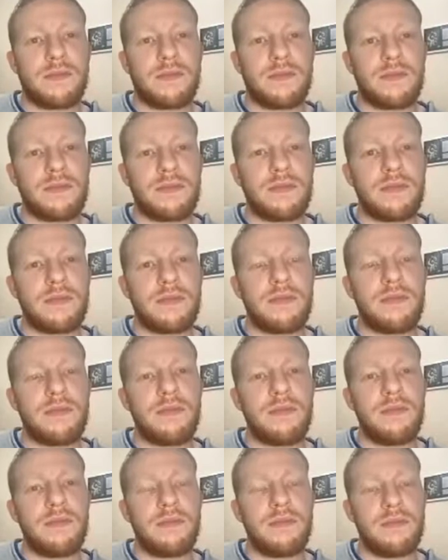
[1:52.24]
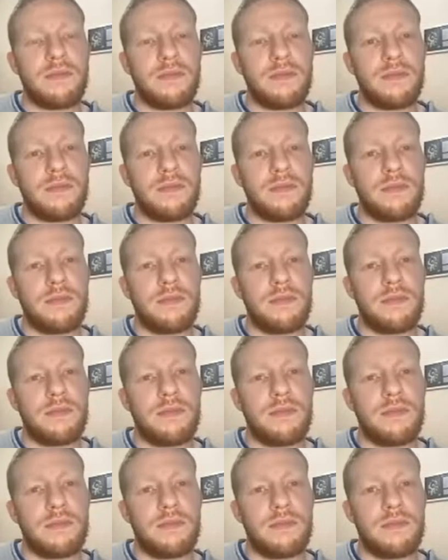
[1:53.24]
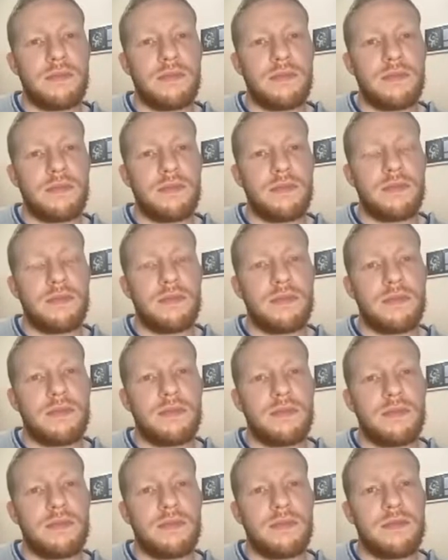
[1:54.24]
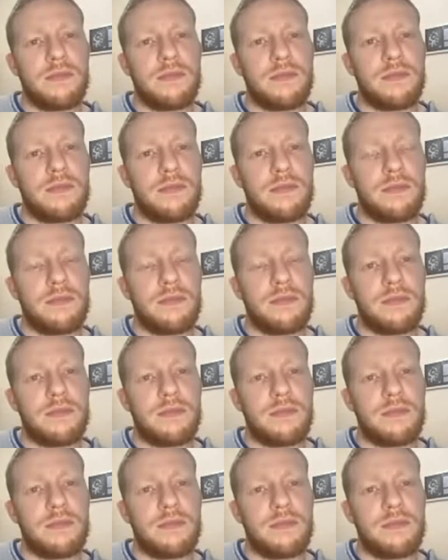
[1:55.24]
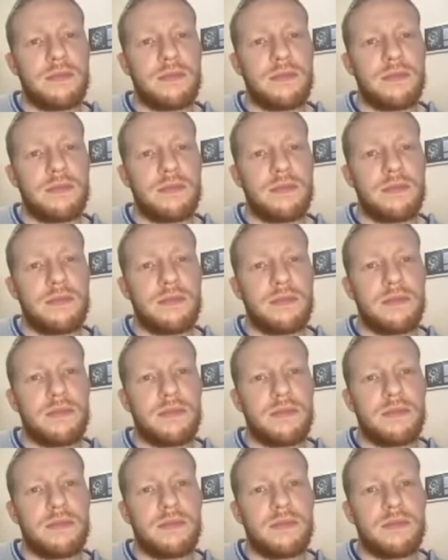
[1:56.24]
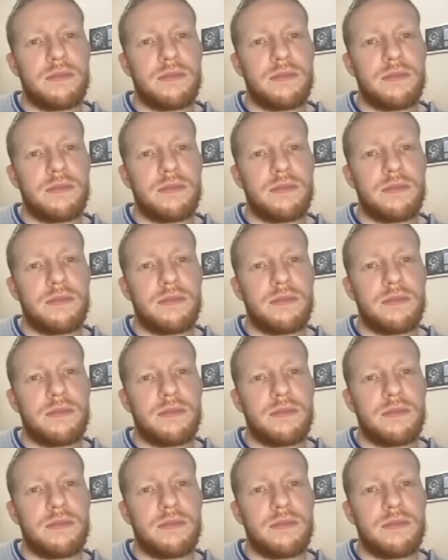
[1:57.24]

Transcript: (silent)